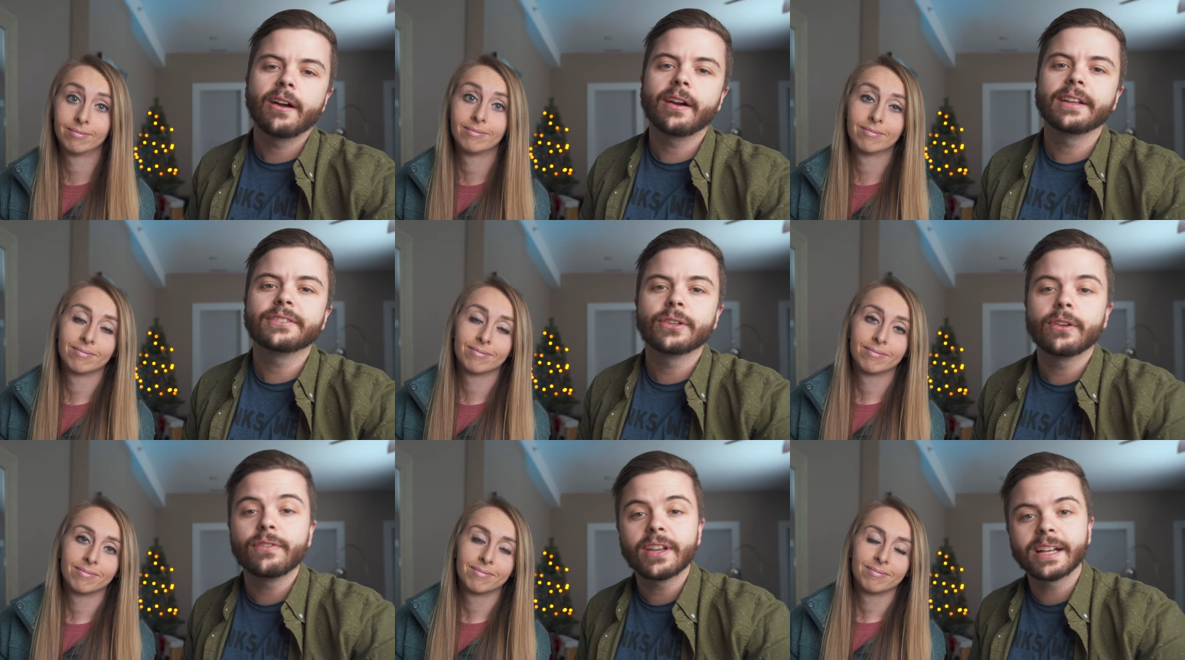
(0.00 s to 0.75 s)
Speaker 1: Alright,
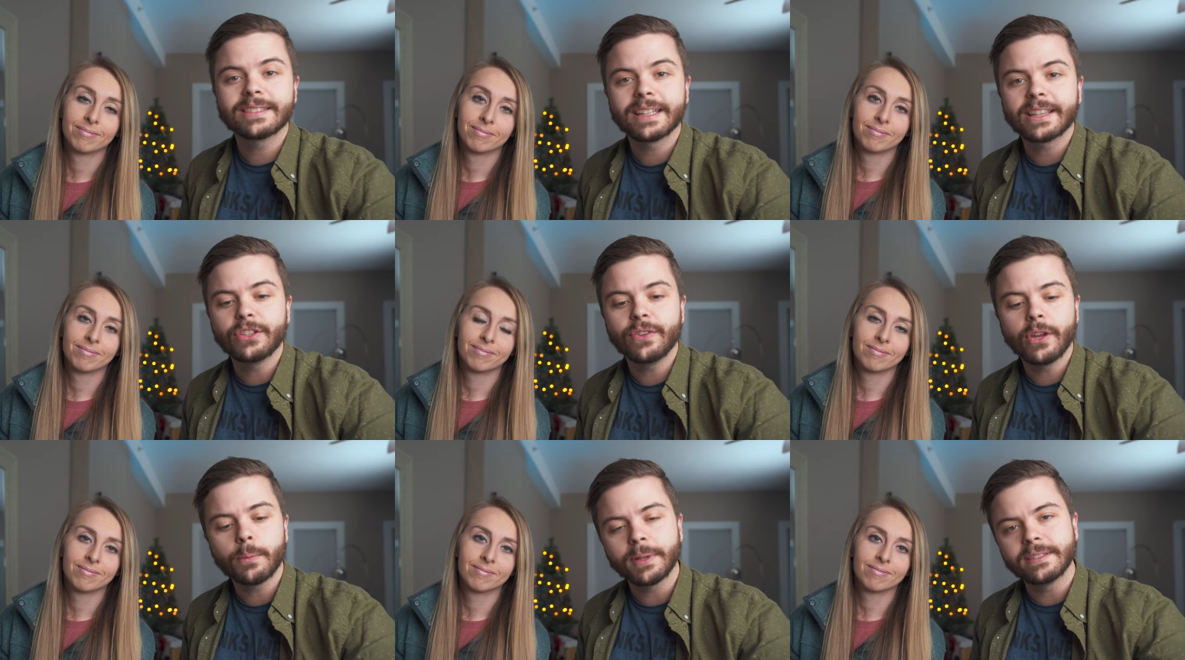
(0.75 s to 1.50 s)
so if you guys like this
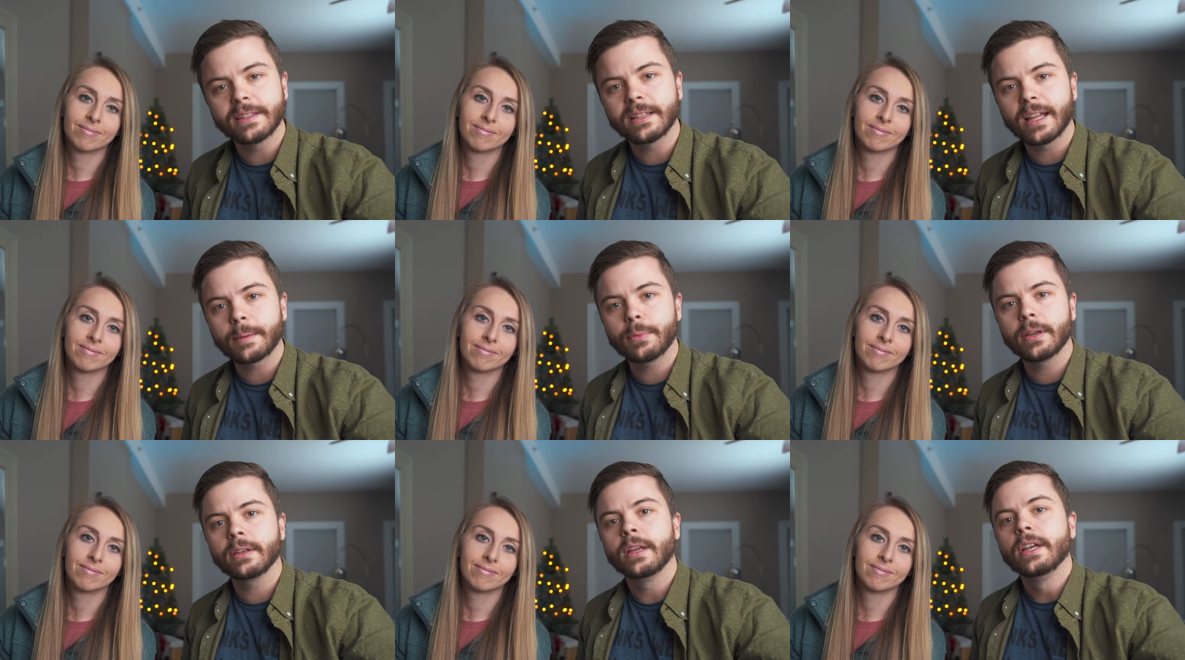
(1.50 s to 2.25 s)
video, please hit the like
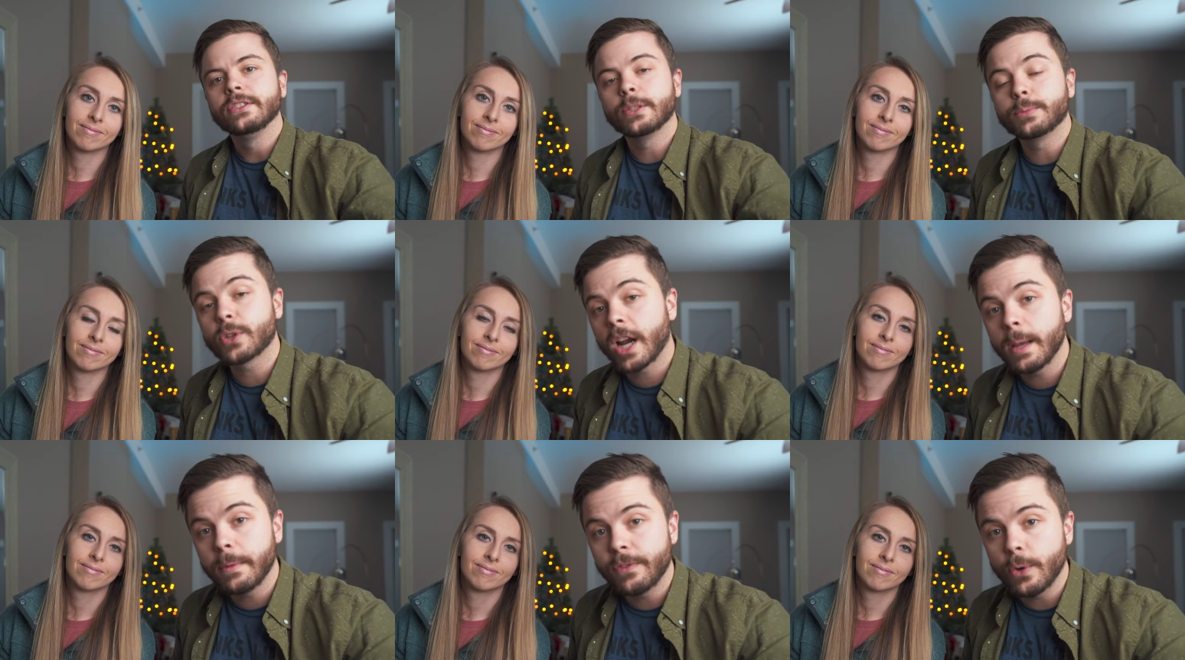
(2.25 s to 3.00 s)
button,
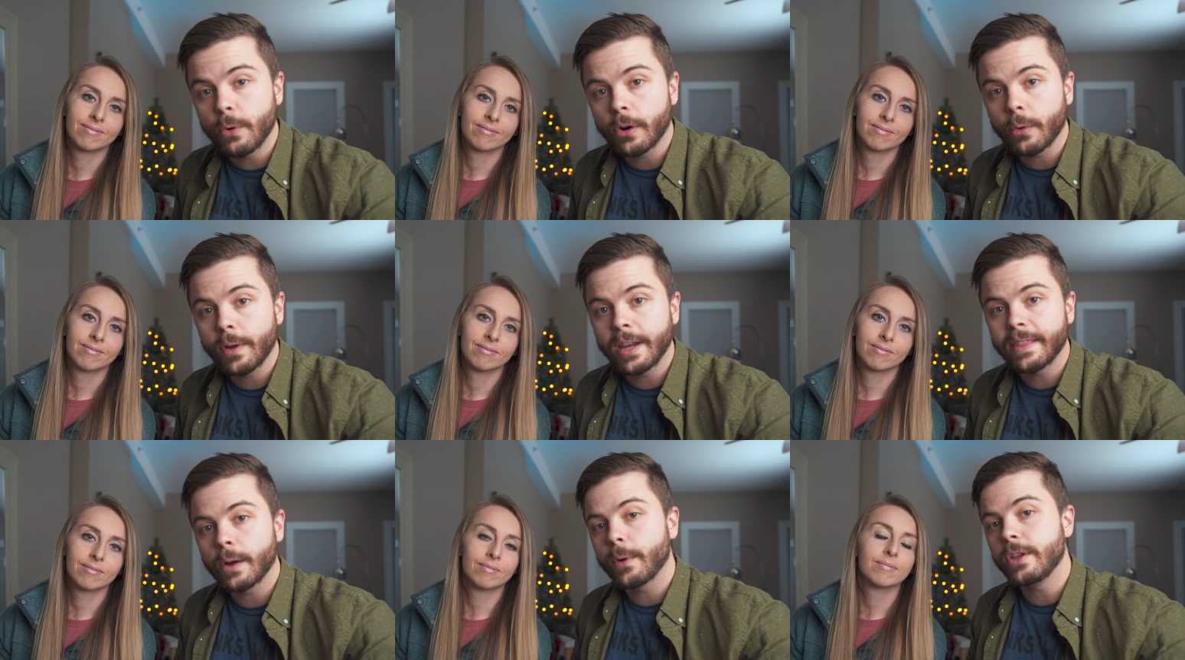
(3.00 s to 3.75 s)
subscribe if you aren't
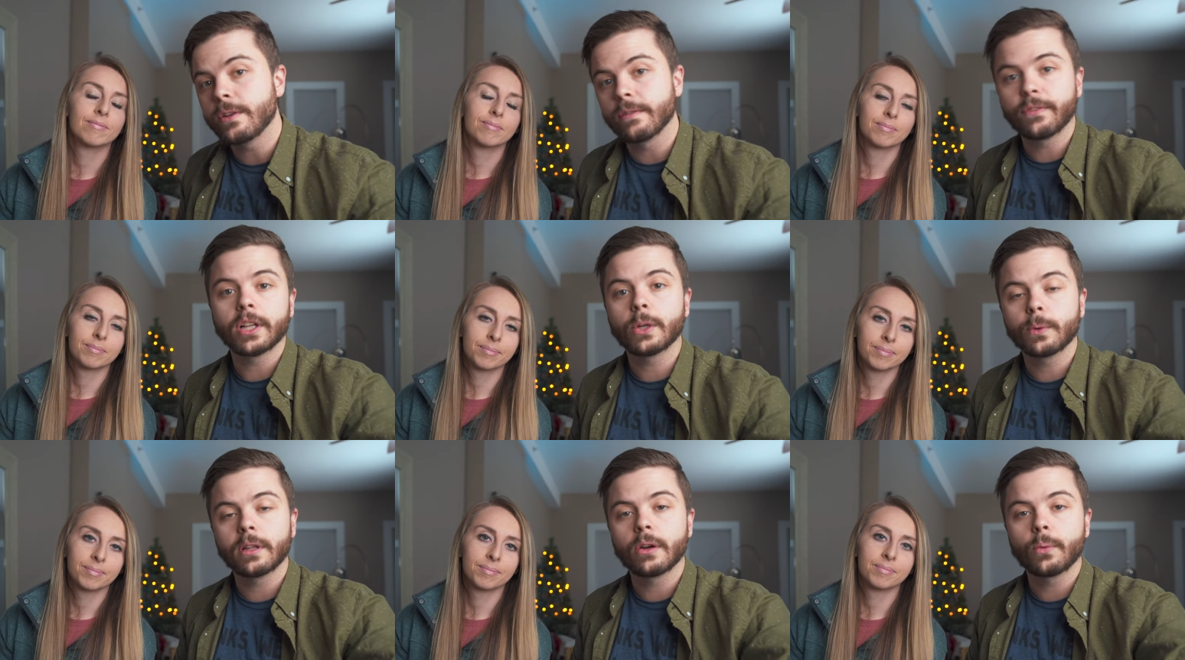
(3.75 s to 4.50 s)
already, that way you can
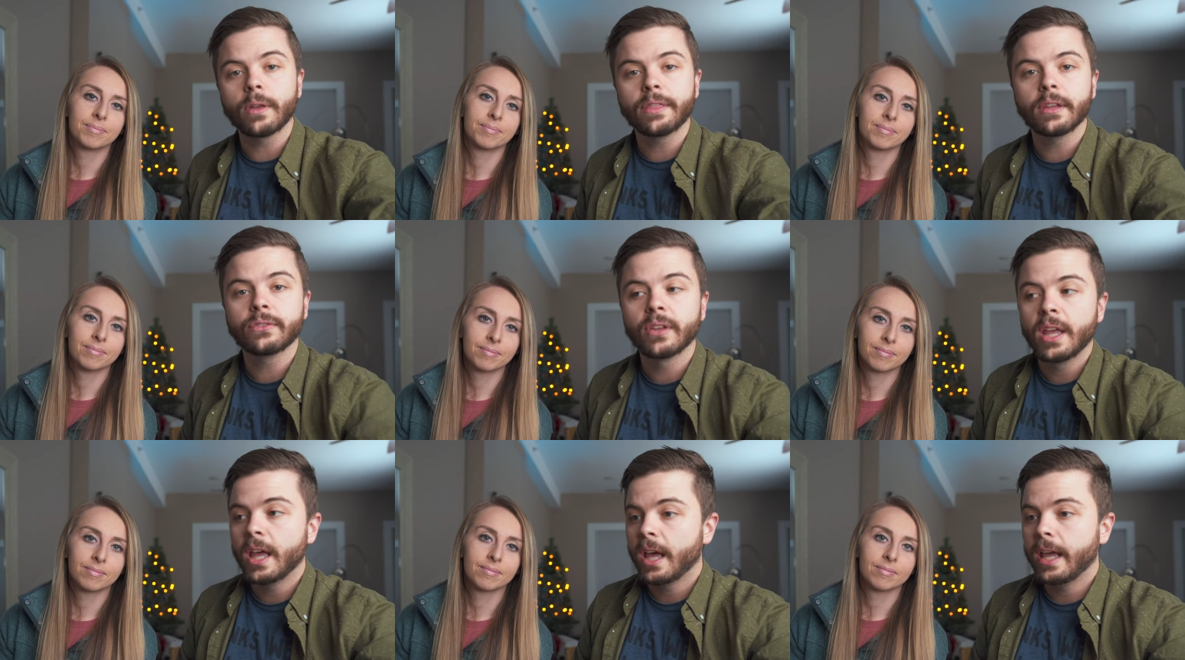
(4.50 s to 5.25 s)
follow along with us,
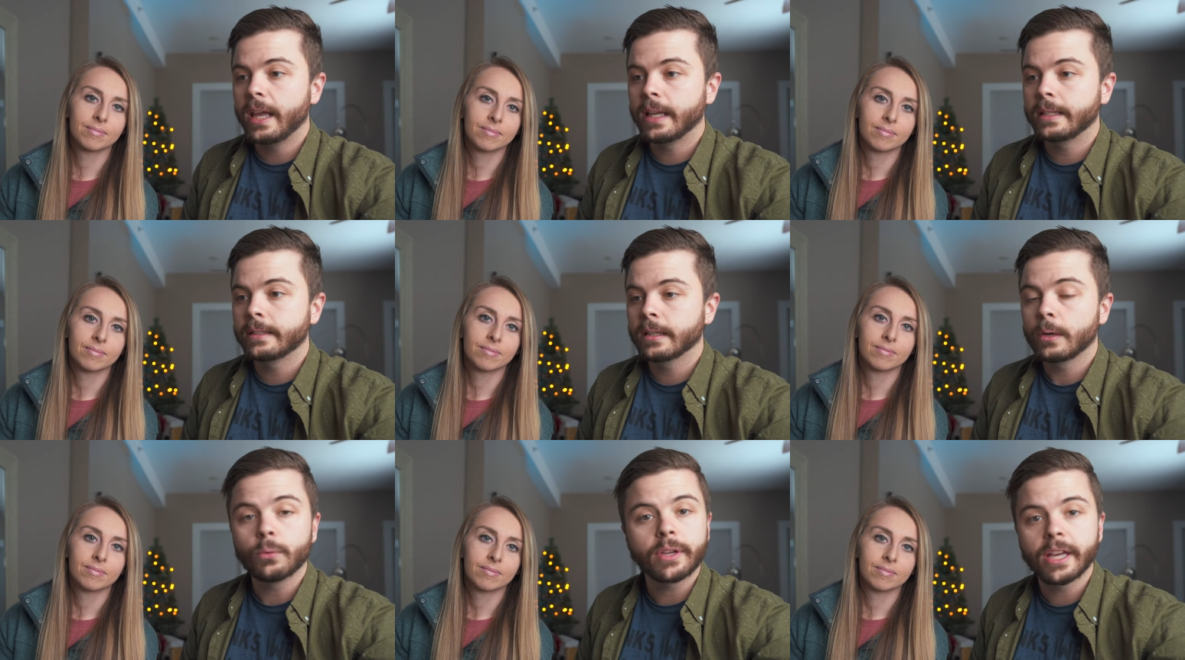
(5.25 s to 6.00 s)
and
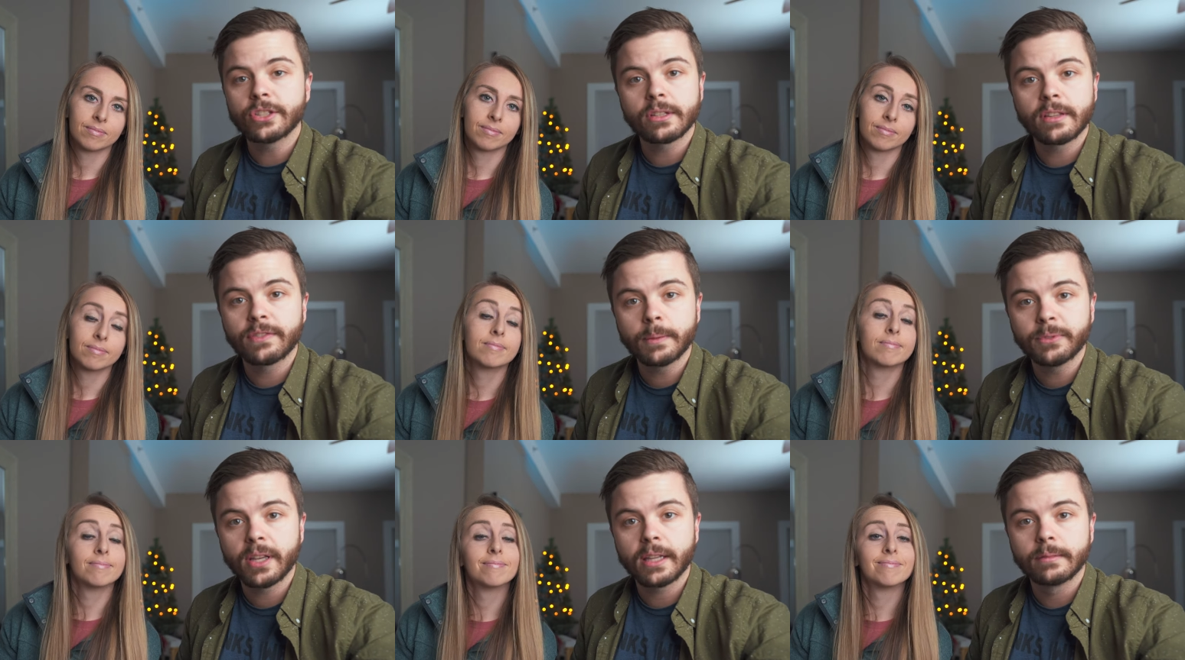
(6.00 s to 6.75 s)
uh, we'll catch you on the
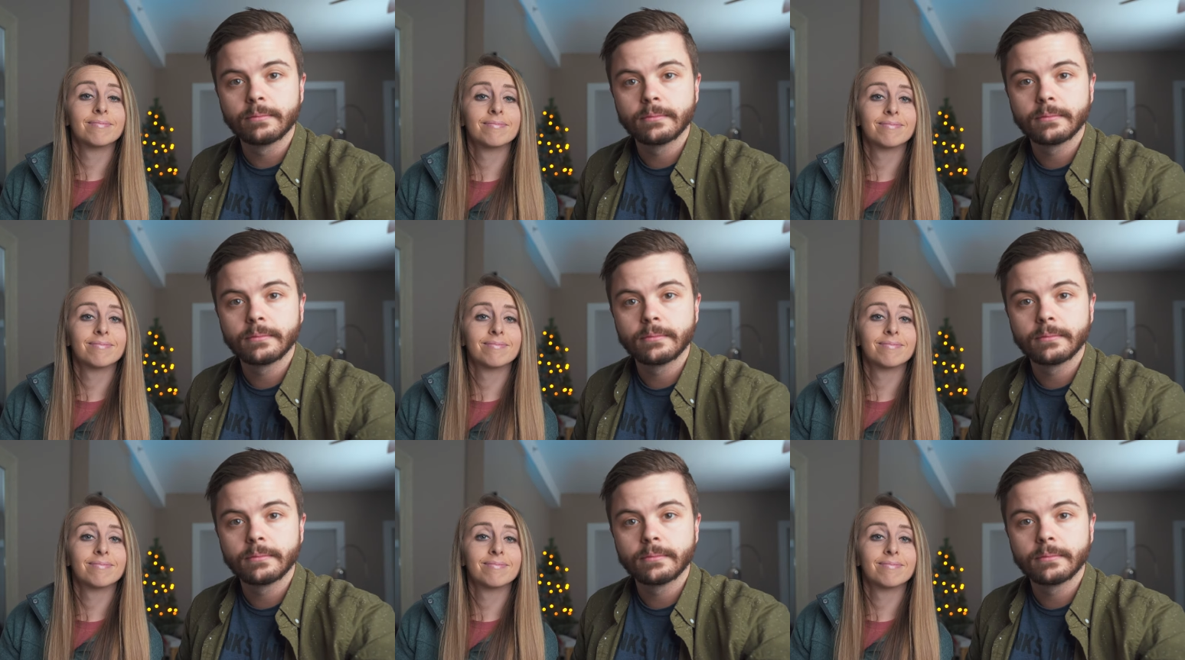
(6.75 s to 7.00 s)
flip side.